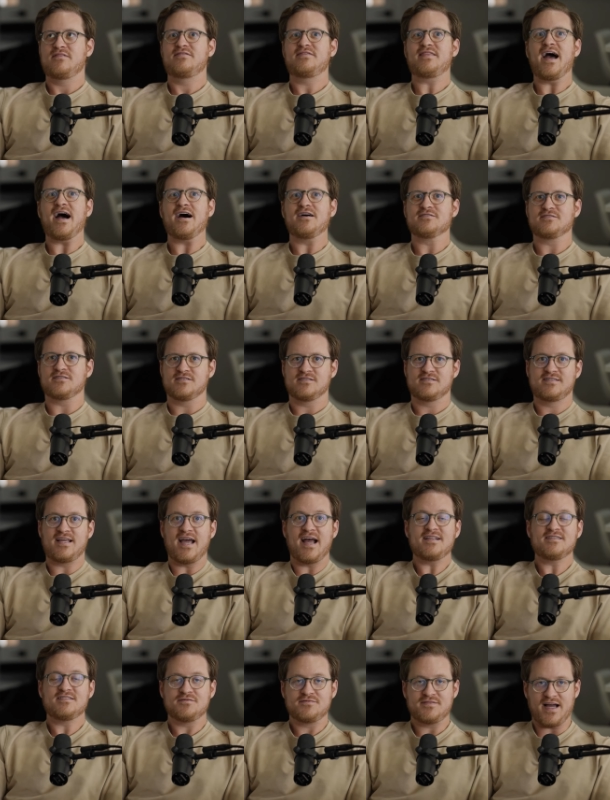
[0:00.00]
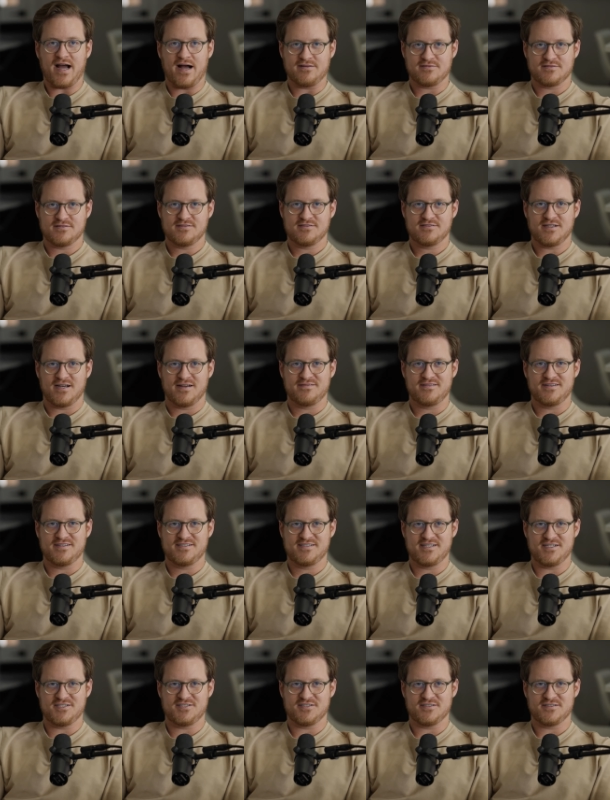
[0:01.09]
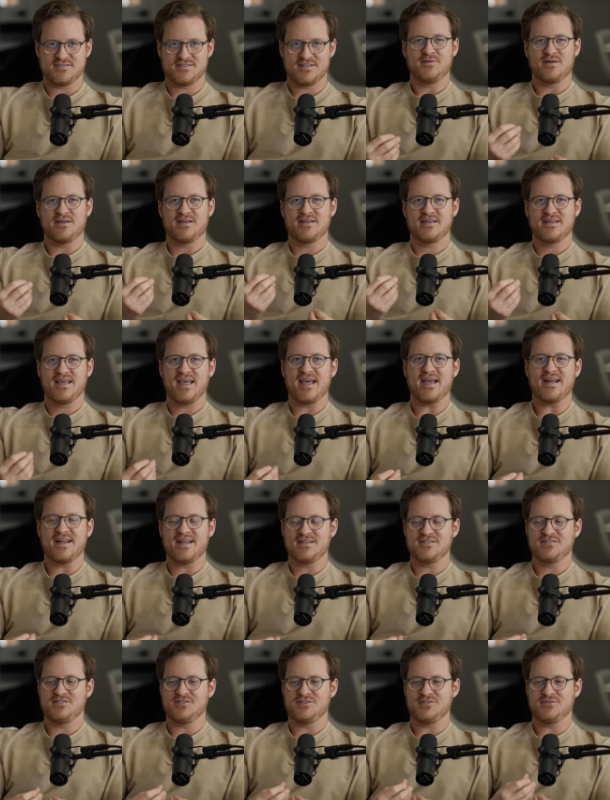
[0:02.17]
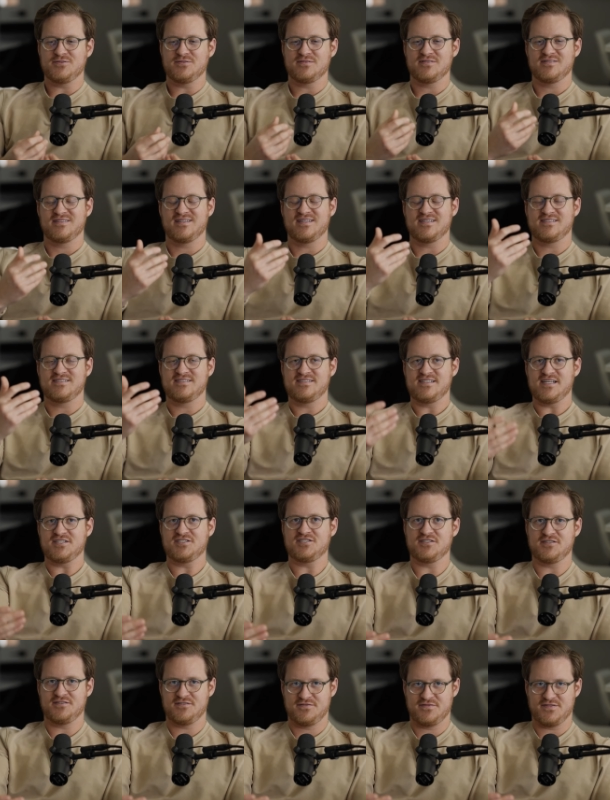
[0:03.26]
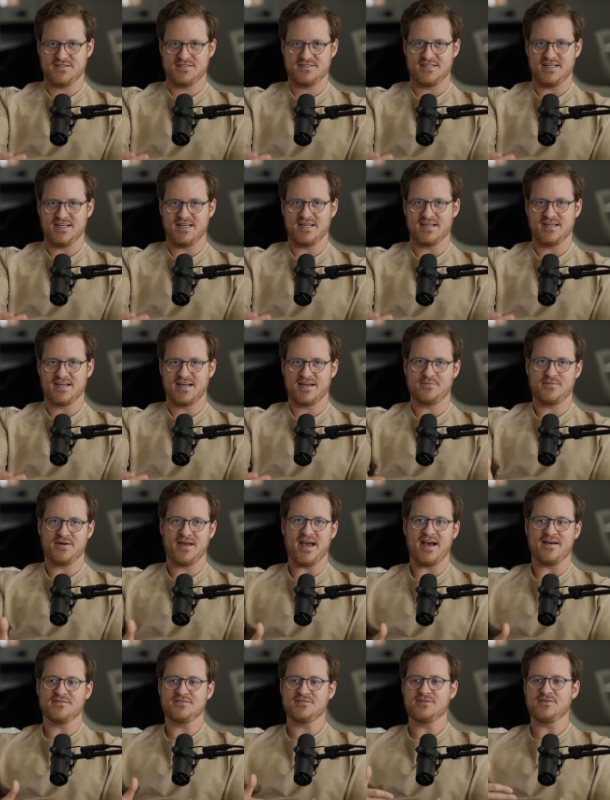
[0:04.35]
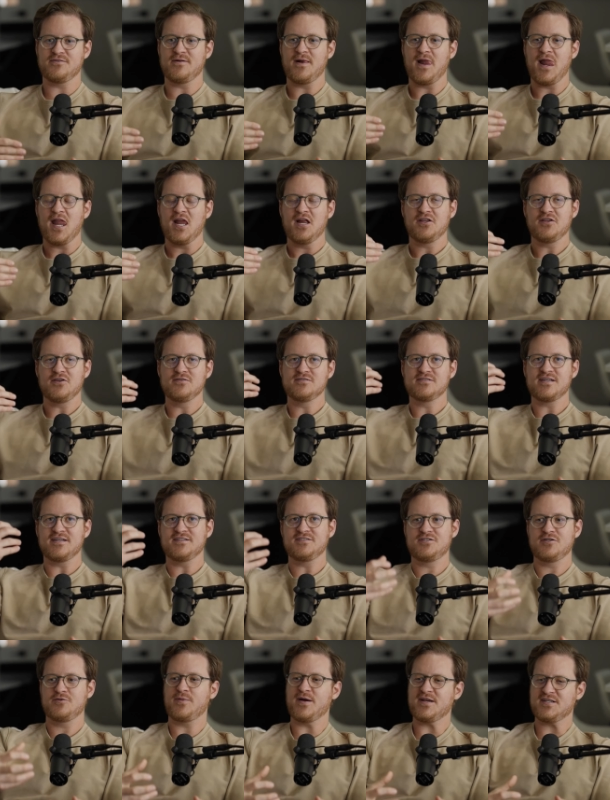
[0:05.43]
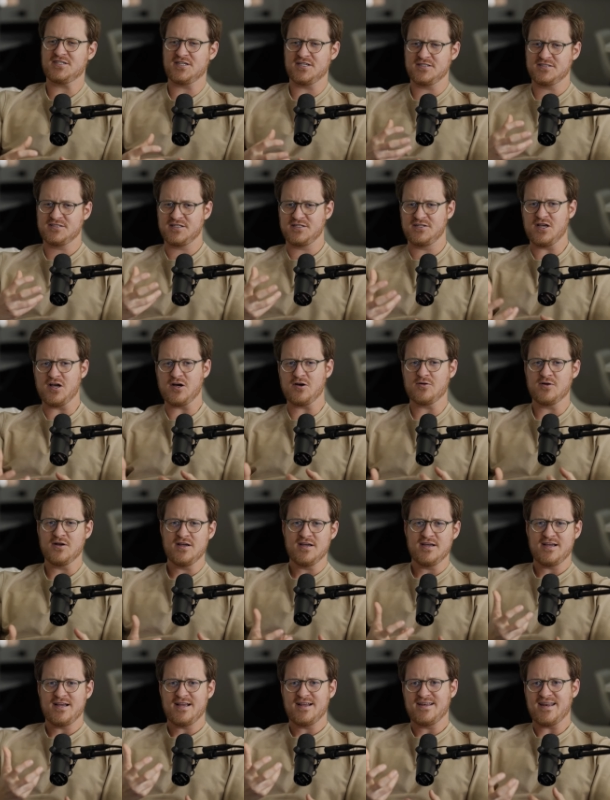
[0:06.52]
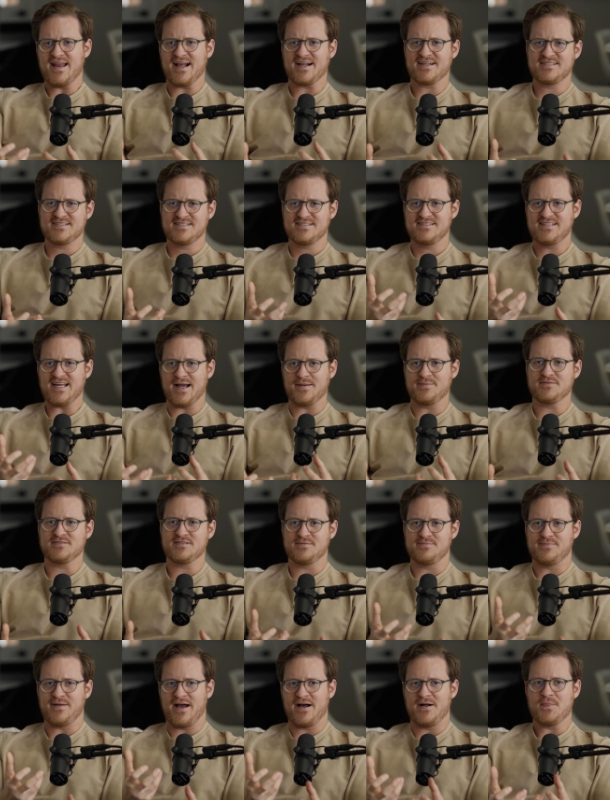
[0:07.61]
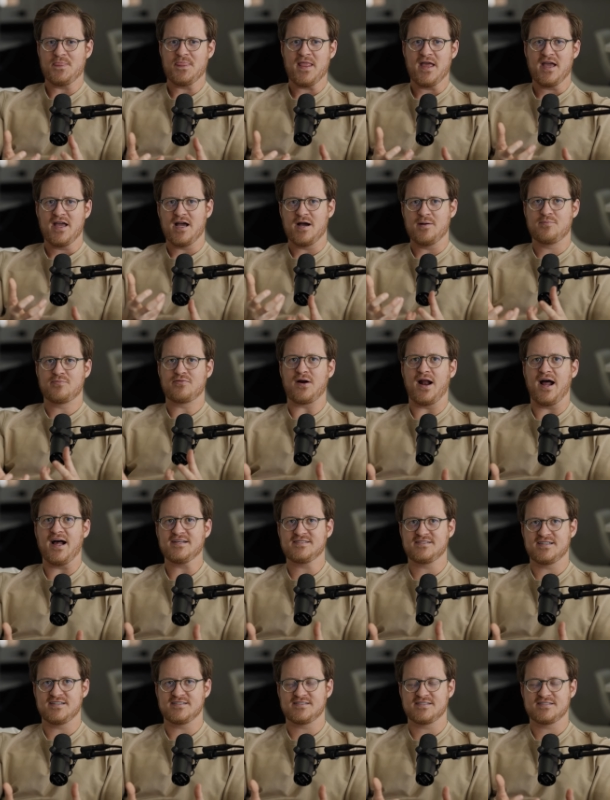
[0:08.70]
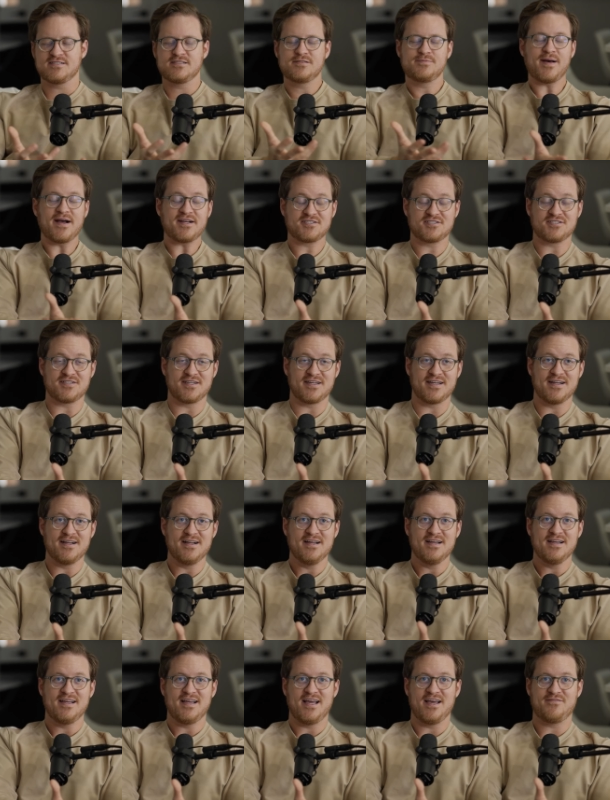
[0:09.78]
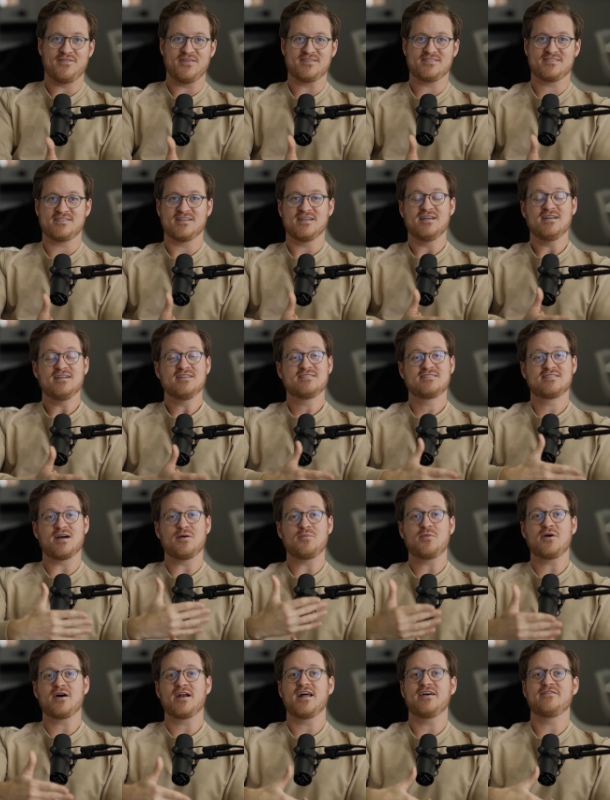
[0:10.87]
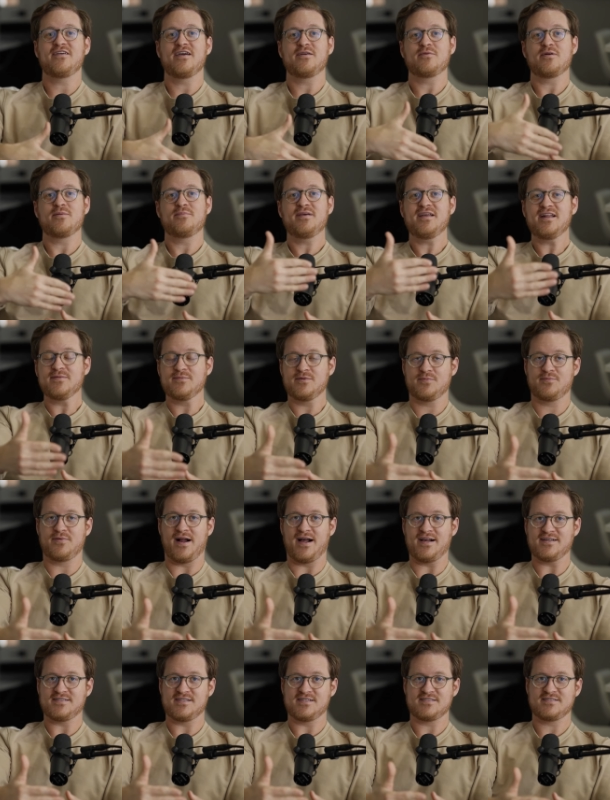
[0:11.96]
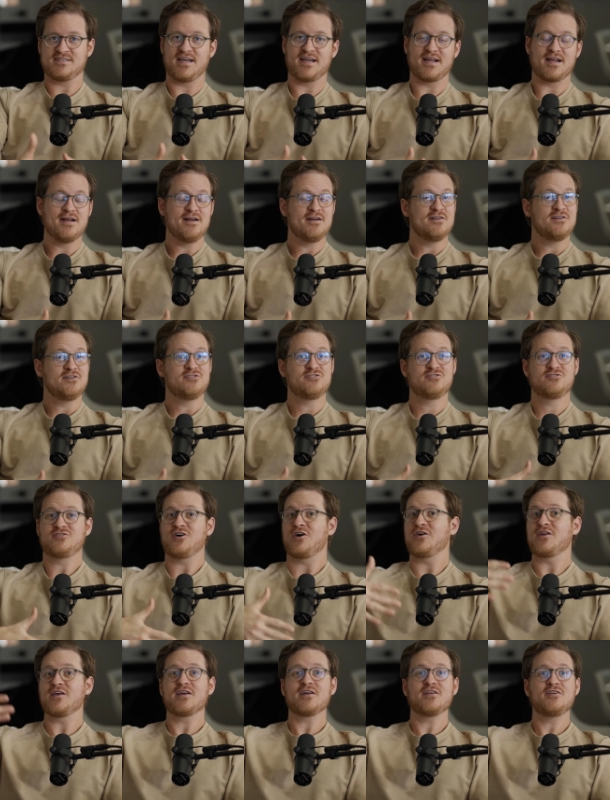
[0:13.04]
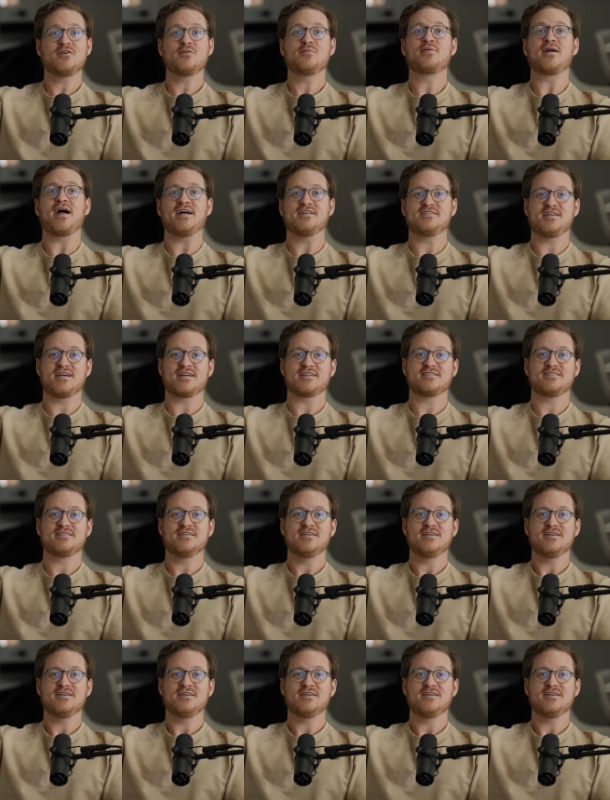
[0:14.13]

thousands, tens of thousands of decisions. We get into decision fatigue, and we have to use intuition to know next steps about a process, especially if it's somewhat of a repeatable process, like starting a new project,